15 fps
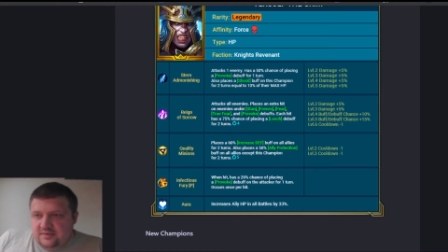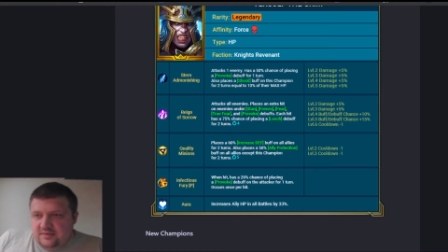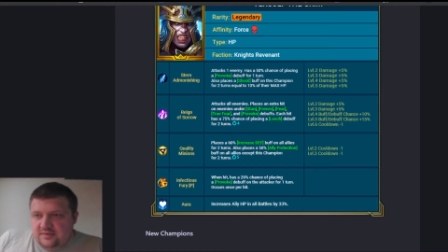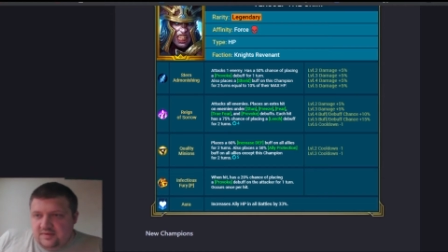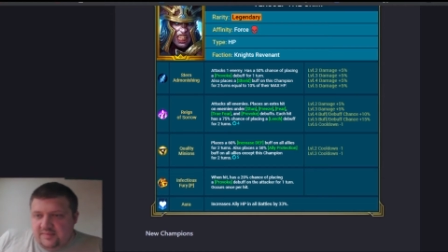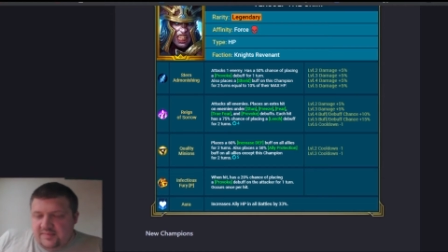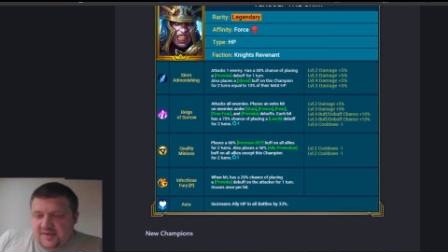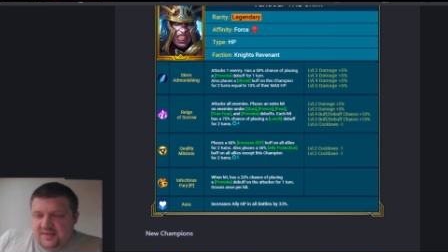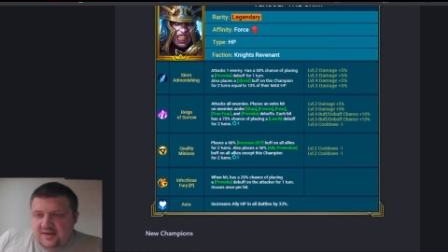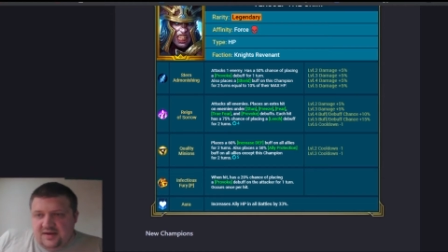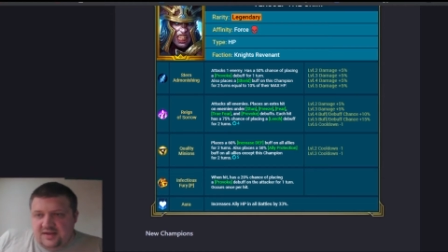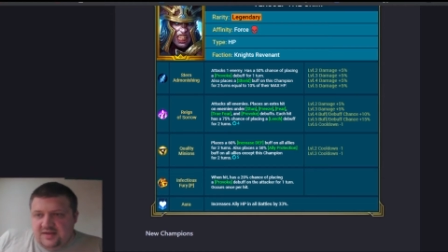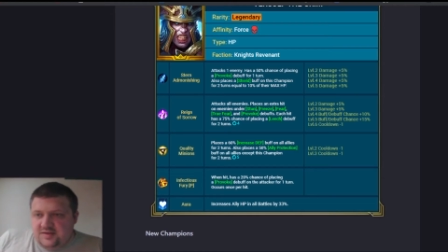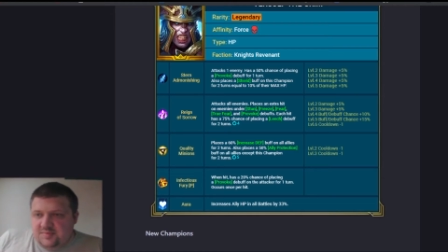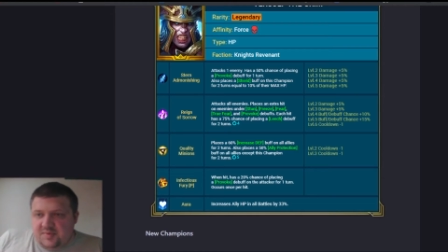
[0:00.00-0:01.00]
I mean, the
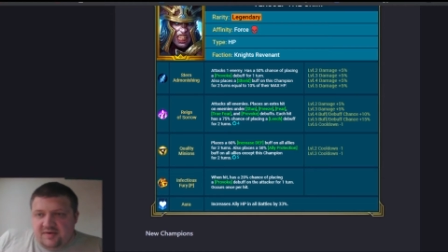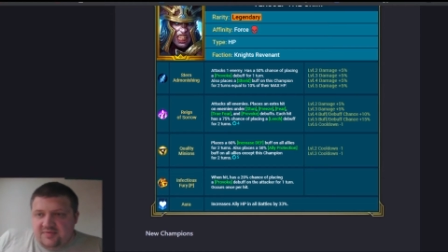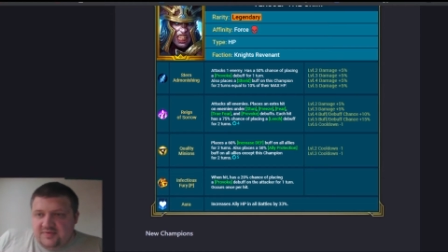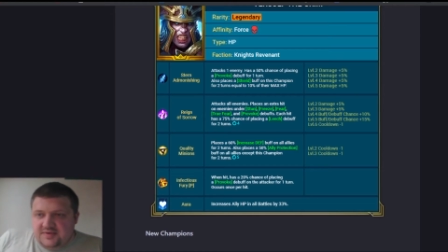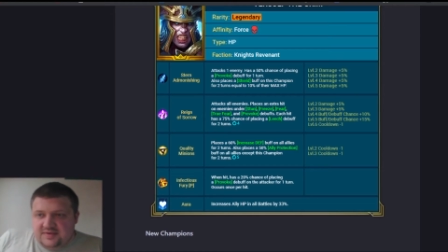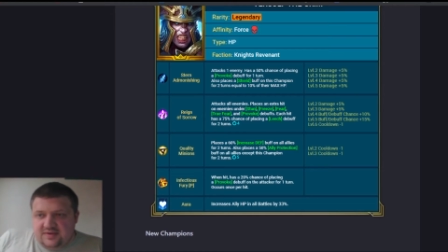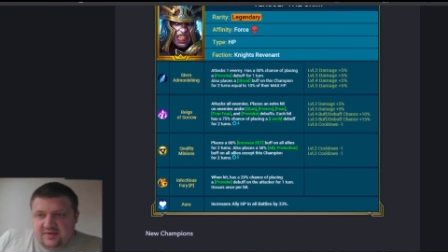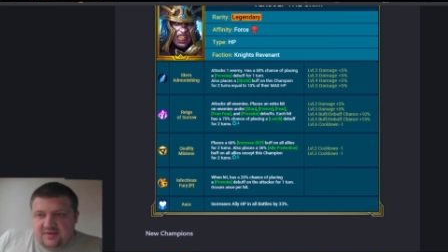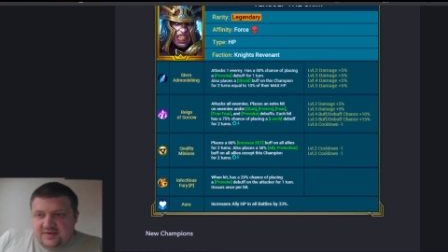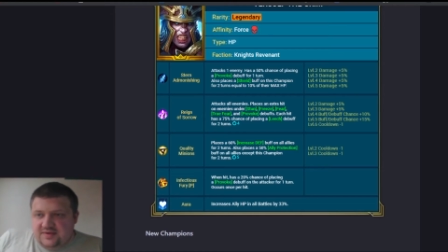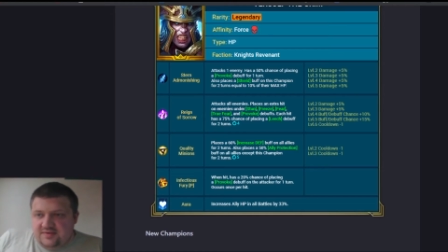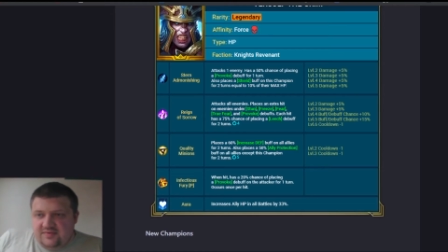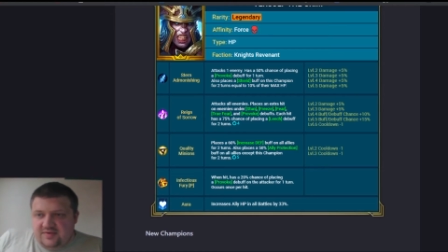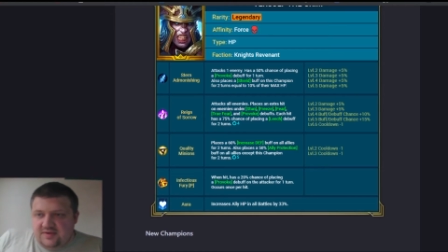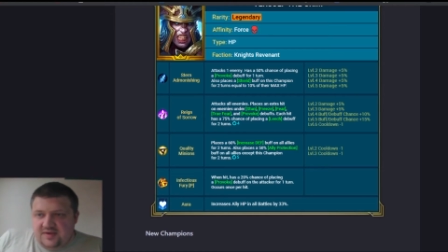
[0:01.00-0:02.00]
leech buff is nice
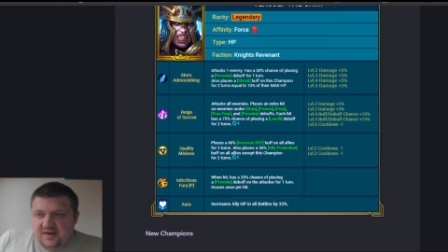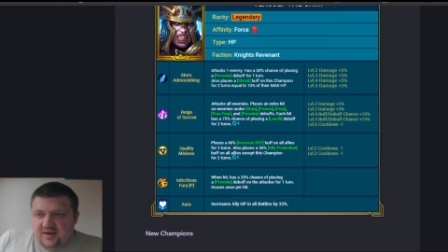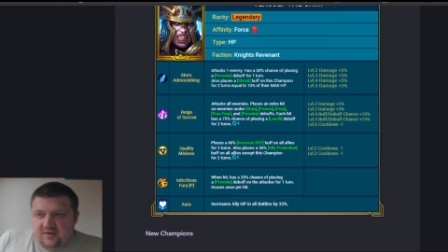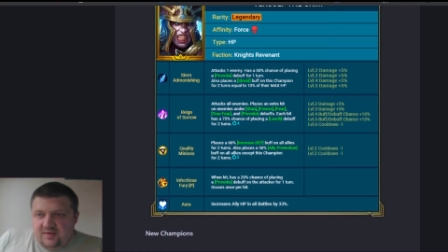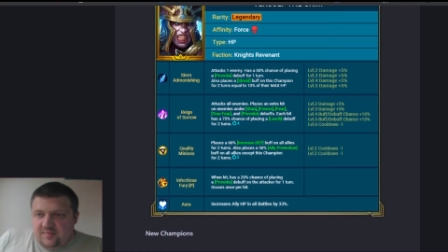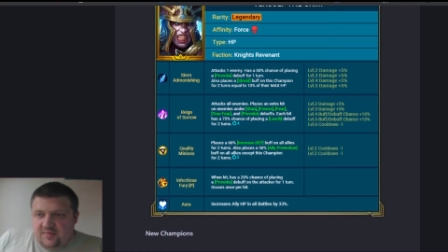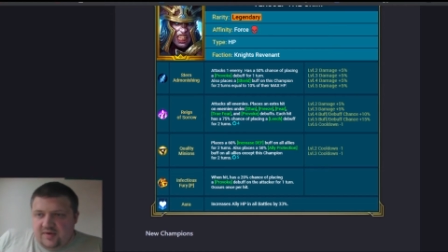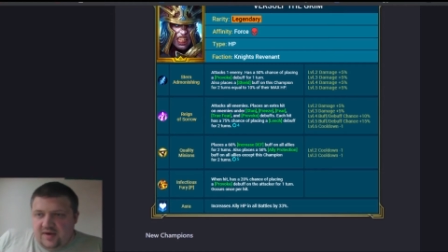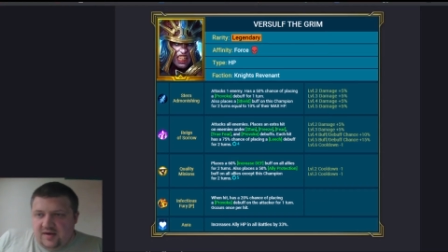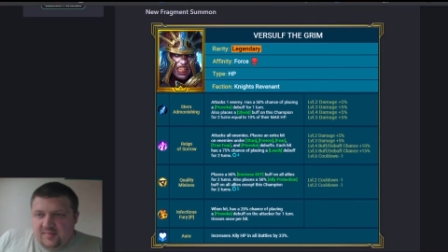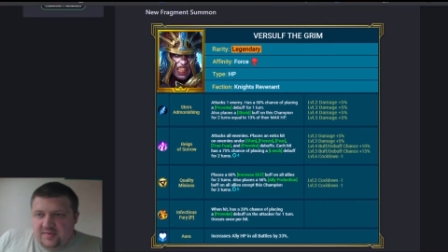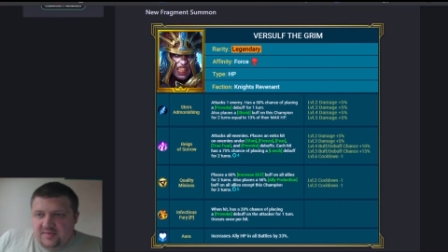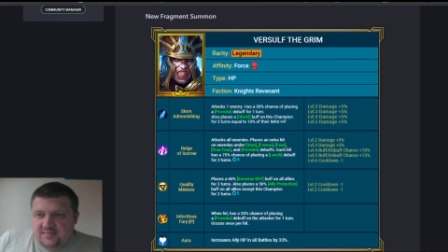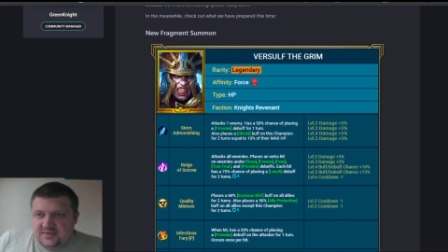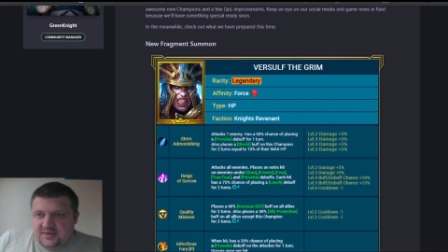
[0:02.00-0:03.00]
if you can get it on, will help
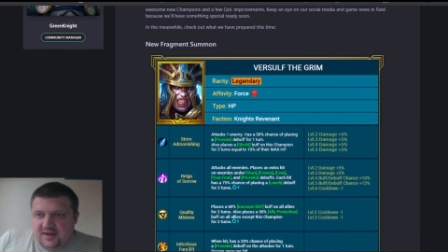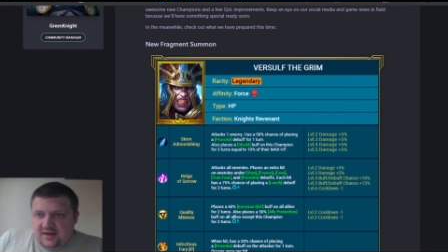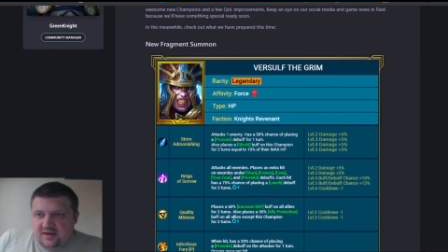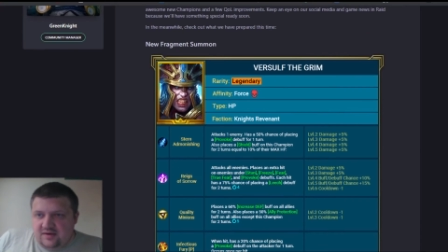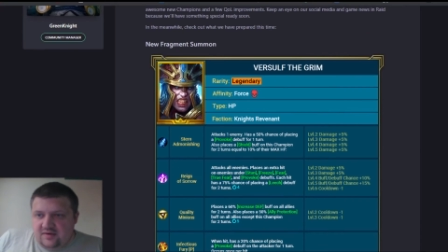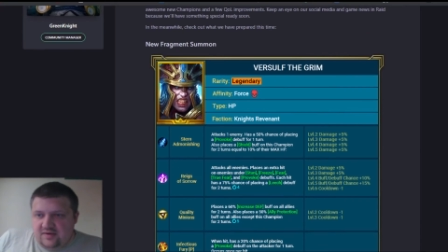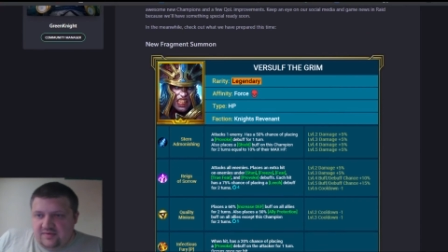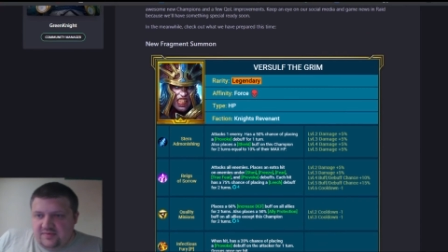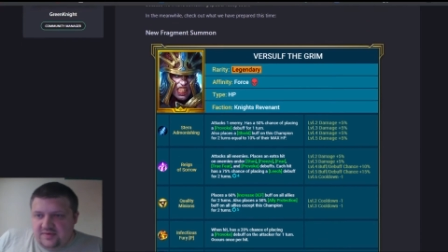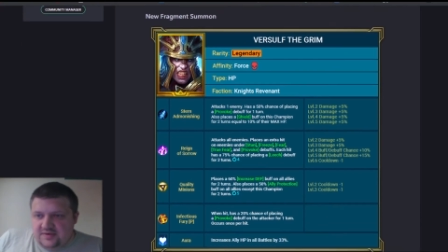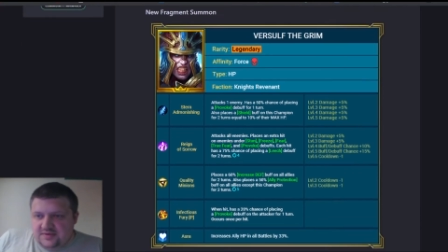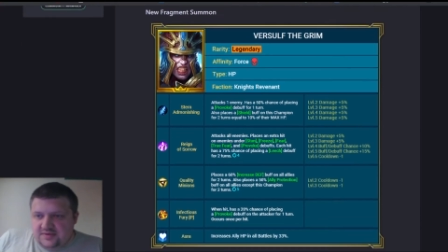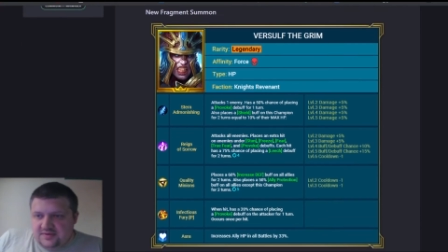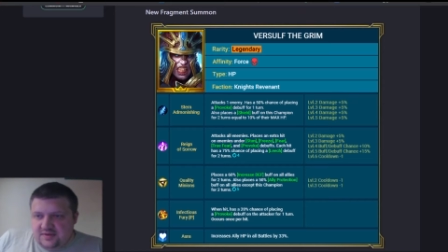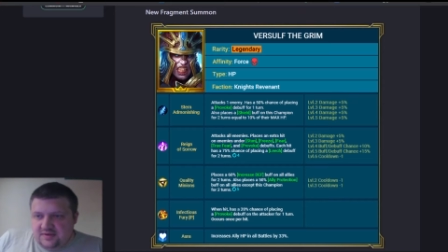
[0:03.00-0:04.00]
him staying alive
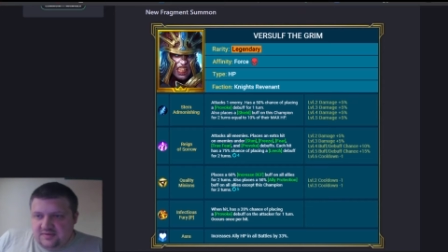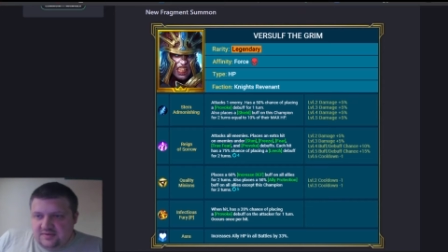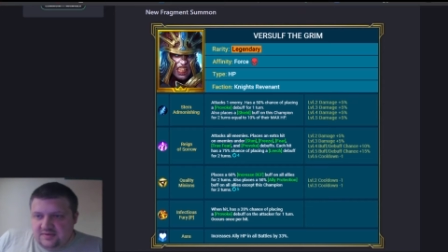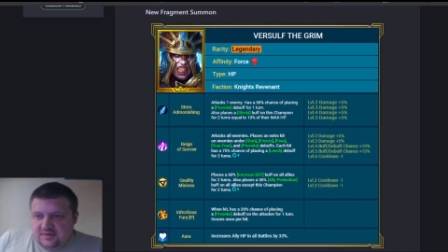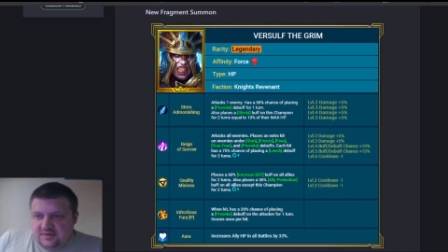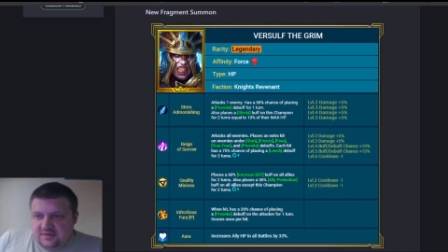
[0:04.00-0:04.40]
versus those.